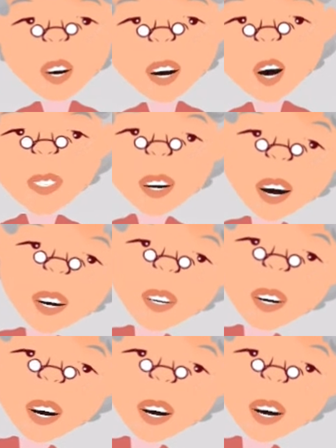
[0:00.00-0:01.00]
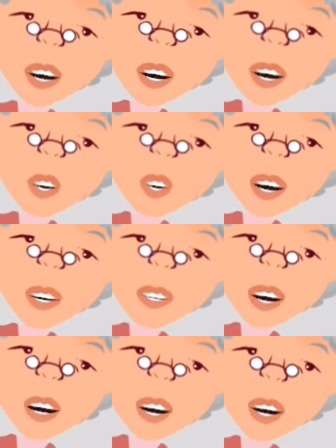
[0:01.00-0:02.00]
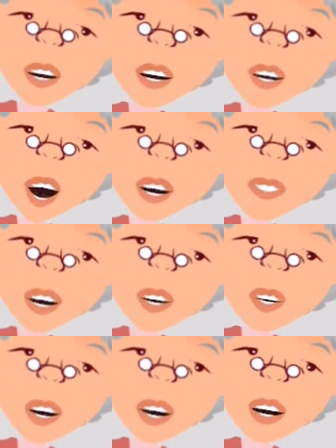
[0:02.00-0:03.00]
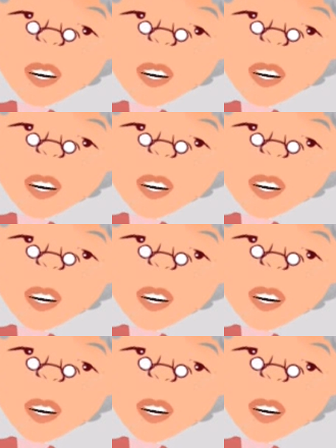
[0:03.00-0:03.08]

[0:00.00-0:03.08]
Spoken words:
you a happy, if ever so slightly less